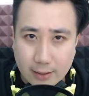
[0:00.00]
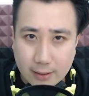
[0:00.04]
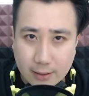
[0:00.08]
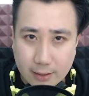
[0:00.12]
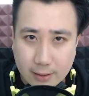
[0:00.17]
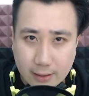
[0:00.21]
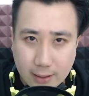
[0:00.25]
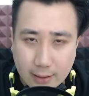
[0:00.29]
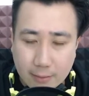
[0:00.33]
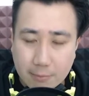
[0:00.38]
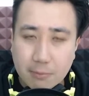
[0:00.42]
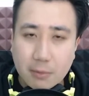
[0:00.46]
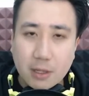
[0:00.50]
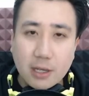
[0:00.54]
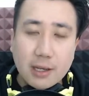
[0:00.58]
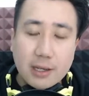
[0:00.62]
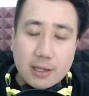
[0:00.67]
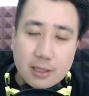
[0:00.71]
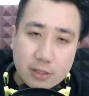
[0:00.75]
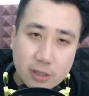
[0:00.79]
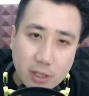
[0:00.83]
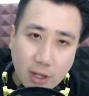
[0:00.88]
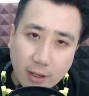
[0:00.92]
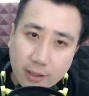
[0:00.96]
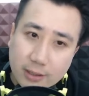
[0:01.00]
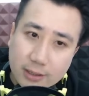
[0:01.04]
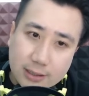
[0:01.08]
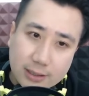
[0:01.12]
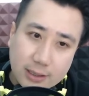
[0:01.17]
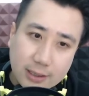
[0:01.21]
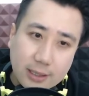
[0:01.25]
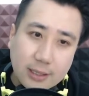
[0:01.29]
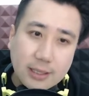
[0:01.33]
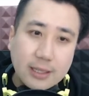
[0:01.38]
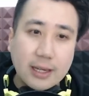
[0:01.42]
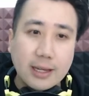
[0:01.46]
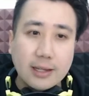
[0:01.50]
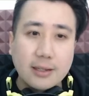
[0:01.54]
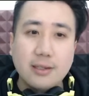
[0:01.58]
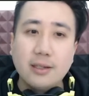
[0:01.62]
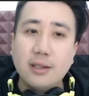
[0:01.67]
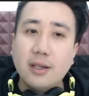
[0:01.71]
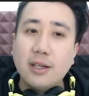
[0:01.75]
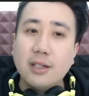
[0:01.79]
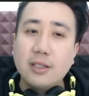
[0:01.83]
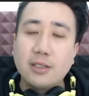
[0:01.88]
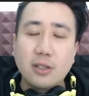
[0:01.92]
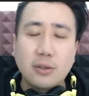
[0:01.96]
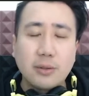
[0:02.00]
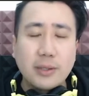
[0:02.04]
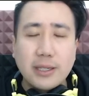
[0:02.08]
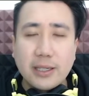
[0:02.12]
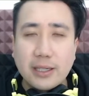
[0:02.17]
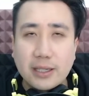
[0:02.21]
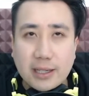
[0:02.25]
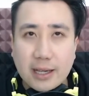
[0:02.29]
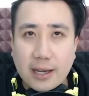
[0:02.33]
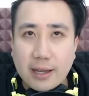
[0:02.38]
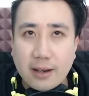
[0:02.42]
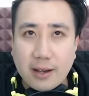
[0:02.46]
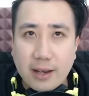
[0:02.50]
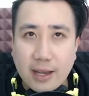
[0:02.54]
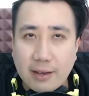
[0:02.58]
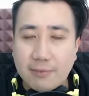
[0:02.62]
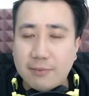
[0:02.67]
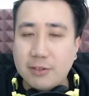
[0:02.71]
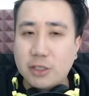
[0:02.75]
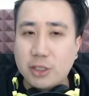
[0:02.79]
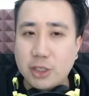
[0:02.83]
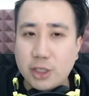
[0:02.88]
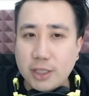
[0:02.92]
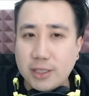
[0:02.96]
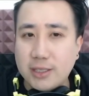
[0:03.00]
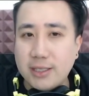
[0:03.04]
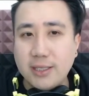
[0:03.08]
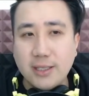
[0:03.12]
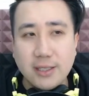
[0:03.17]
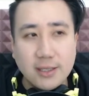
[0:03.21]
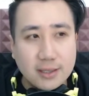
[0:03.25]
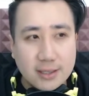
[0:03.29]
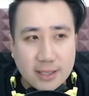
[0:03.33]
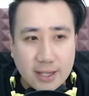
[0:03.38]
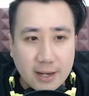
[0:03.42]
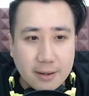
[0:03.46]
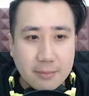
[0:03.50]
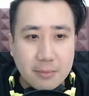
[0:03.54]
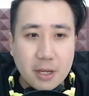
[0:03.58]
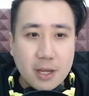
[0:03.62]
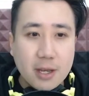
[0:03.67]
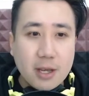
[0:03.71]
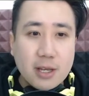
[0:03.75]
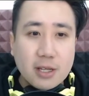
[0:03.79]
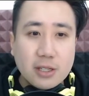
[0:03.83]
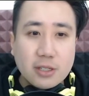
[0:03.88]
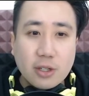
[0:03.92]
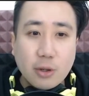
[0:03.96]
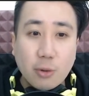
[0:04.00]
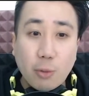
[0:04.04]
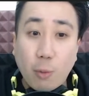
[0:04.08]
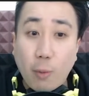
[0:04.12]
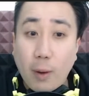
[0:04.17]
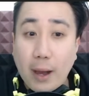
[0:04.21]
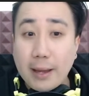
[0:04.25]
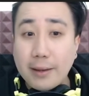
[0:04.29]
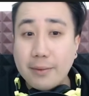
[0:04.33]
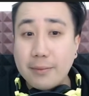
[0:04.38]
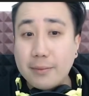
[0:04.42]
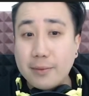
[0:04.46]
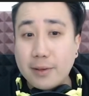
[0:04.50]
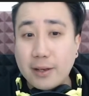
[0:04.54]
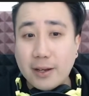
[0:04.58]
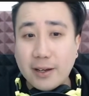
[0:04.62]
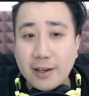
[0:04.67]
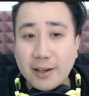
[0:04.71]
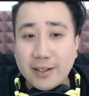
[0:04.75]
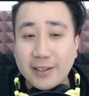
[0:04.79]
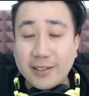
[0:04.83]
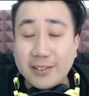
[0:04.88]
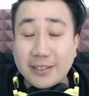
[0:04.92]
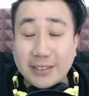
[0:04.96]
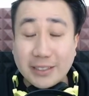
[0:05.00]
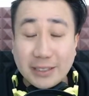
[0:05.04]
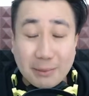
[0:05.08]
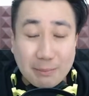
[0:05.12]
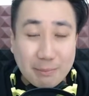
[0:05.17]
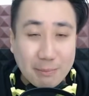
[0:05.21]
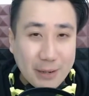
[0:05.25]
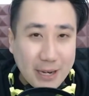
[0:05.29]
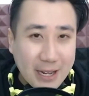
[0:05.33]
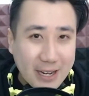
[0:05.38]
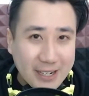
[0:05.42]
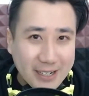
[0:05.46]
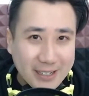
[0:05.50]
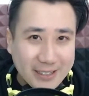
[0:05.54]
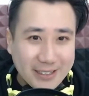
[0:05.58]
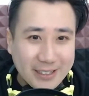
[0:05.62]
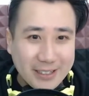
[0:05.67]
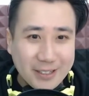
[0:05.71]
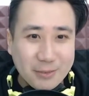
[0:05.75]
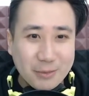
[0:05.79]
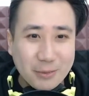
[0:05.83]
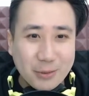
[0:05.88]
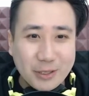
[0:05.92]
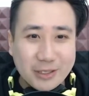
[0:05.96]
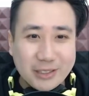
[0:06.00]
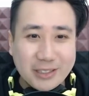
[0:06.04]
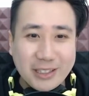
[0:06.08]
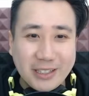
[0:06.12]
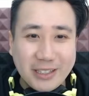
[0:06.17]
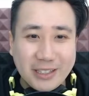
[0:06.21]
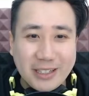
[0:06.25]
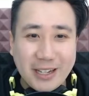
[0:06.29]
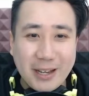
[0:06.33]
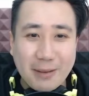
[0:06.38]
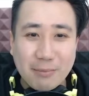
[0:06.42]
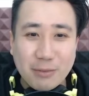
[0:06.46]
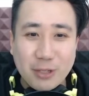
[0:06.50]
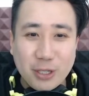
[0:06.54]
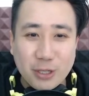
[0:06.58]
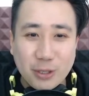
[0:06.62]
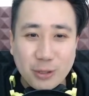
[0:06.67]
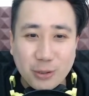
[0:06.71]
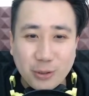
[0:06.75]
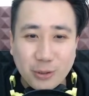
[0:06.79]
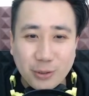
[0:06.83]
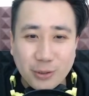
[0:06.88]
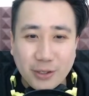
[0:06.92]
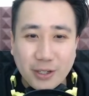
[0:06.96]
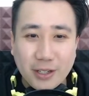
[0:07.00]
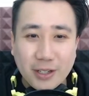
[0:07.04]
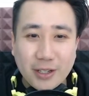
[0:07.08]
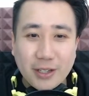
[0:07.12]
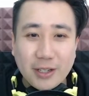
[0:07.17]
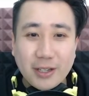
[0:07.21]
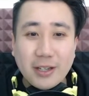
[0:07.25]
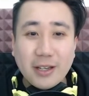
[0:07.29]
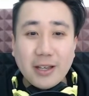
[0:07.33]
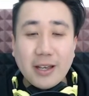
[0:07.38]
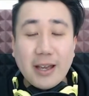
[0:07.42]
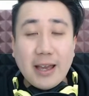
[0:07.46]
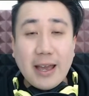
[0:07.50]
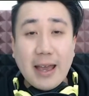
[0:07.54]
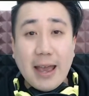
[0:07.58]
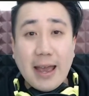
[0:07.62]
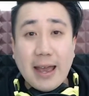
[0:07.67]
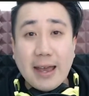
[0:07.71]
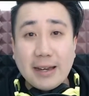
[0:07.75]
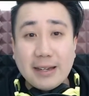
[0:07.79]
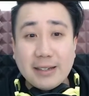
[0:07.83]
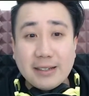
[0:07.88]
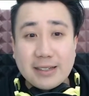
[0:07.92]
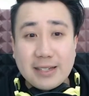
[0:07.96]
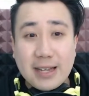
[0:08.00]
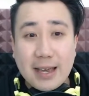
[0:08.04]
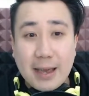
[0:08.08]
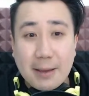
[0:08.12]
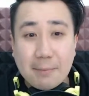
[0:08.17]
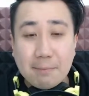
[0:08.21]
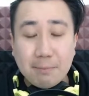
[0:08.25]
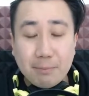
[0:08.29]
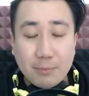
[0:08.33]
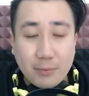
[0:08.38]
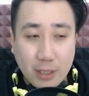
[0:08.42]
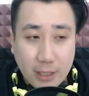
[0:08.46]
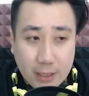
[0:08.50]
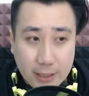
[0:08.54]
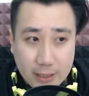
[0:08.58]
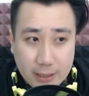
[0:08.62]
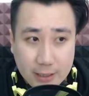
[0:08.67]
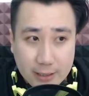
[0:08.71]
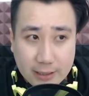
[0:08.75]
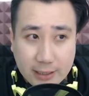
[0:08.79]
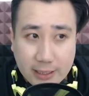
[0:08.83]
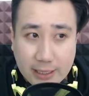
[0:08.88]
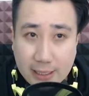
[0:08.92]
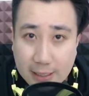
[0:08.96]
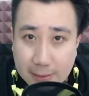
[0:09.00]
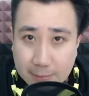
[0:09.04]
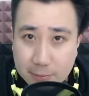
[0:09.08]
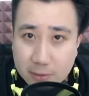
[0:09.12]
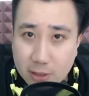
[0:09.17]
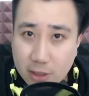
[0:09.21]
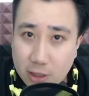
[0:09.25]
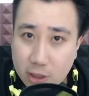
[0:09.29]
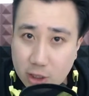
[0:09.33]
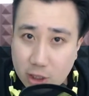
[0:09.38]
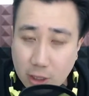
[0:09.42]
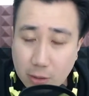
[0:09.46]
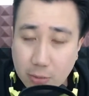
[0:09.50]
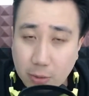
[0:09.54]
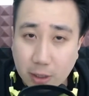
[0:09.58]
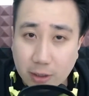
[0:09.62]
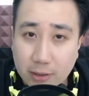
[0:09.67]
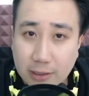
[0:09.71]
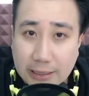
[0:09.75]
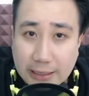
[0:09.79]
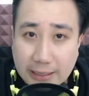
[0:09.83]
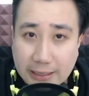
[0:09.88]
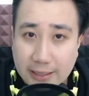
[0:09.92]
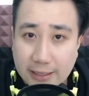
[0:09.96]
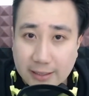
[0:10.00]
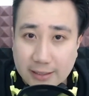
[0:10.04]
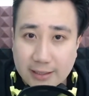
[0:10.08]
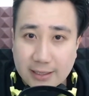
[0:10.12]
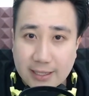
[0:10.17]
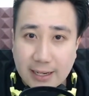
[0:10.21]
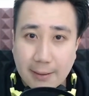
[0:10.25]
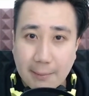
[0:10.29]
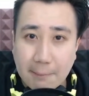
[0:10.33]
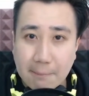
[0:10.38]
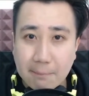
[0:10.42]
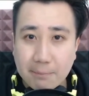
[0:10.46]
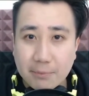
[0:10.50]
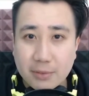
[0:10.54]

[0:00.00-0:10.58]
Yep, not yet. So he kind of have a shitty time. So what the player did was he tapped 2 and keep Shenron leader tapped.